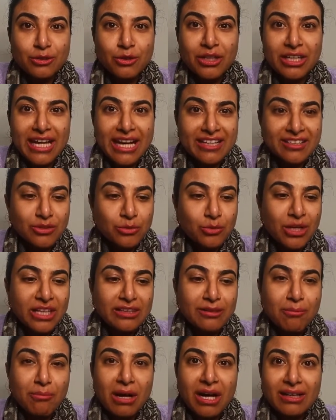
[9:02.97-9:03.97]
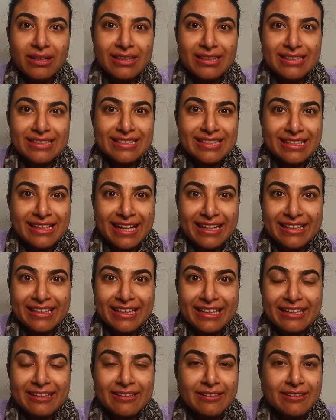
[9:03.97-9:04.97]
so yes when the market is
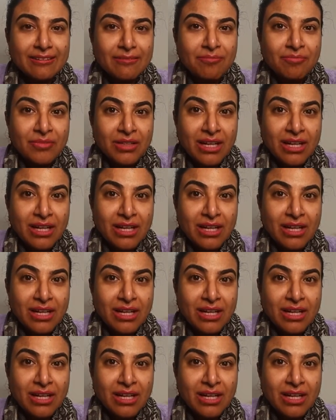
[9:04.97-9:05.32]
sliding